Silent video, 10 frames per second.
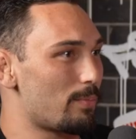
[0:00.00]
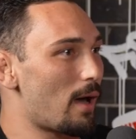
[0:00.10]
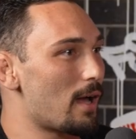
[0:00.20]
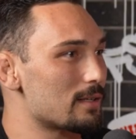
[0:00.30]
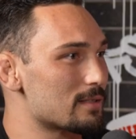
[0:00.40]

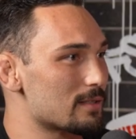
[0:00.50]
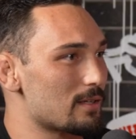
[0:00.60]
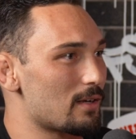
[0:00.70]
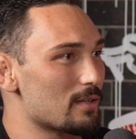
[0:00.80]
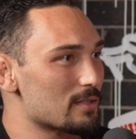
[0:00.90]
pots, you
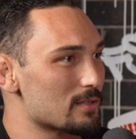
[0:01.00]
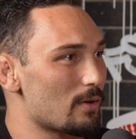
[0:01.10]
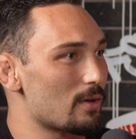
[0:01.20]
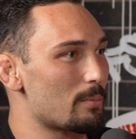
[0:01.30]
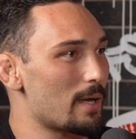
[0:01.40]
know, the
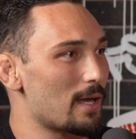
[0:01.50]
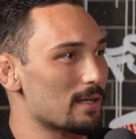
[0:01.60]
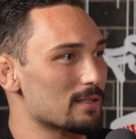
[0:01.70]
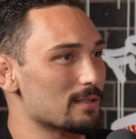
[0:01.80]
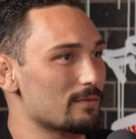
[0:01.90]
soil
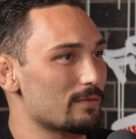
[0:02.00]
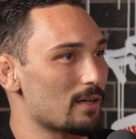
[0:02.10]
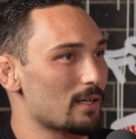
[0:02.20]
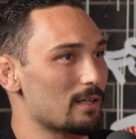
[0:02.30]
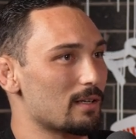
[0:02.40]
bags, the
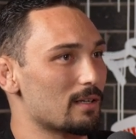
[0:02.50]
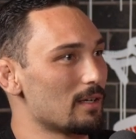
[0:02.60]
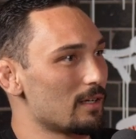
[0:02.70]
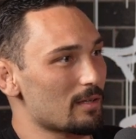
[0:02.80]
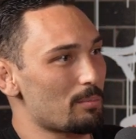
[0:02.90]

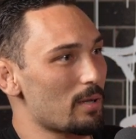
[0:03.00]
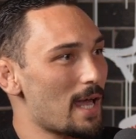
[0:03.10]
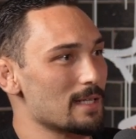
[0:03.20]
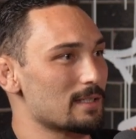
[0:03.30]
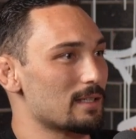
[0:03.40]

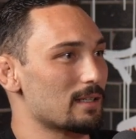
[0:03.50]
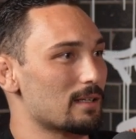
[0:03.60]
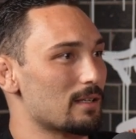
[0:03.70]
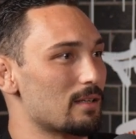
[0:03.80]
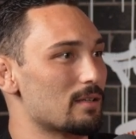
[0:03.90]
plastic
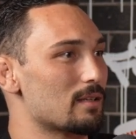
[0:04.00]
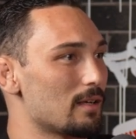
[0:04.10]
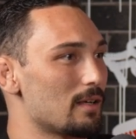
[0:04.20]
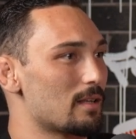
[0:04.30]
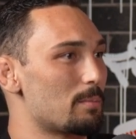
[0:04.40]
and
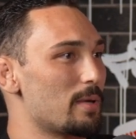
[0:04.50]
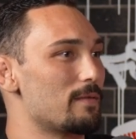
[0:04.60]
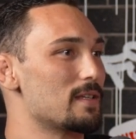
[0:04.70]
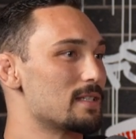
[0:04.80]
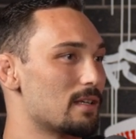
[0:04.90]
the
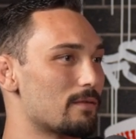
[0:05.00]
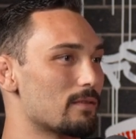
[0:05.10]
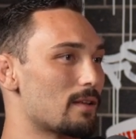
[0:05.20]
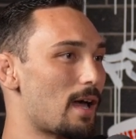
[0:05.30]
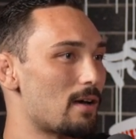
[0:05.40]
PVC for
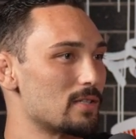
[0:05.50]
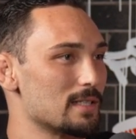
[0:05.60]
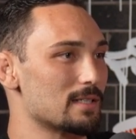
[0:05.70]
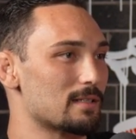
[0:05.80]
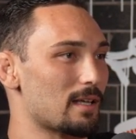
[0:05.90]
the
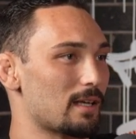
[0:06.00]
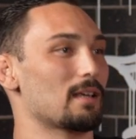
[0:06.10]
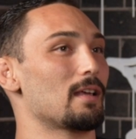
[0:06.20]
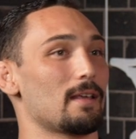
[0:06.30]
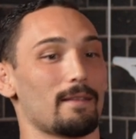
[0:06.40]
houses. Like
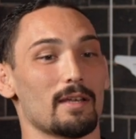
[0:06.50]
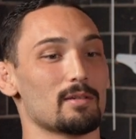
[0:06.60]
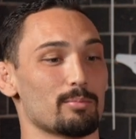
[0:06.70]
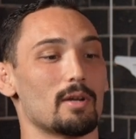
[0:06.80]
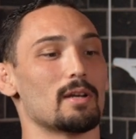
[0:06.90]
they
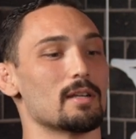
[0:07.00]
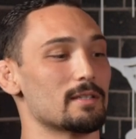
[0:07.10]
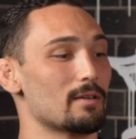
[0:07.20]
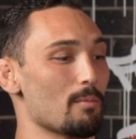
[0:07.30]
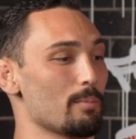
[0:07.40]
just put it
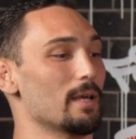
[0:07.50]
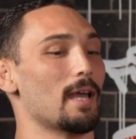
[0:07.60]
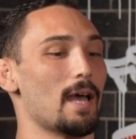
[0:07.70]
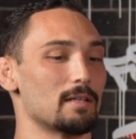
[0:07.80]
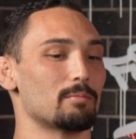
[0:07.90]
into a big
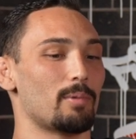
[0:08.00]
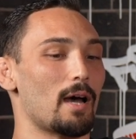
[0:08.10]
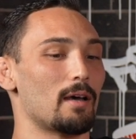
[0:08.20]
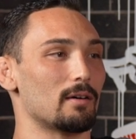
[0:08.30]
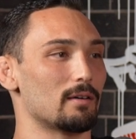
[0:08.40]
ass
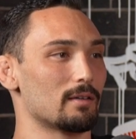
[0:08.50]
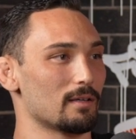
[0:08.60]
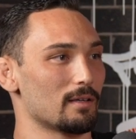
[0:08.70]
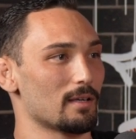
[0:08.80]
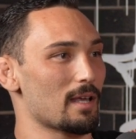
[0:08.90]
pile,
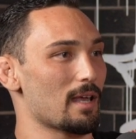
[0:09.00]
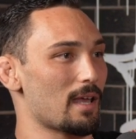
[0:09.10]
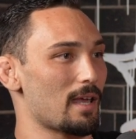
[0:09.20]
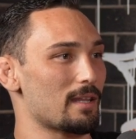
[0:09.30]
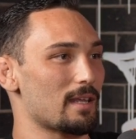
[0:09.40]

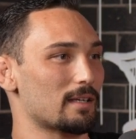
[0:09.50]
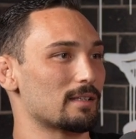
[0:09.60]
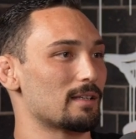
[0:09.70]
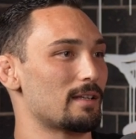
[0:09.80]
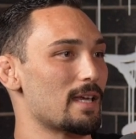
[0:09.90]
and like
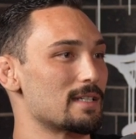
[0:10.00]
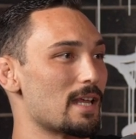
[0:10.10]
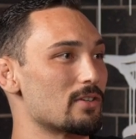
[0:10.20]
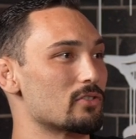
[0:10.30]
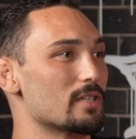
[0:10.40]
they
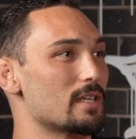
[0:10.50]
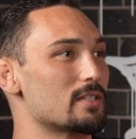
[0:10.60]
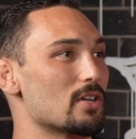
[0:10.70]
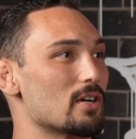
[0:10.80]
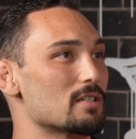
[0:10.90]
essentially
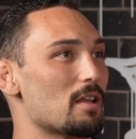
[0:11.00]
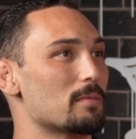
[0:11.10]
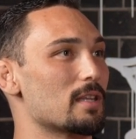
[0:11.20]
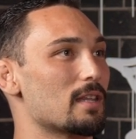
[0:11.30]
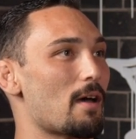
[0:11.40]
turned
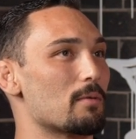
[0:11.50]
something that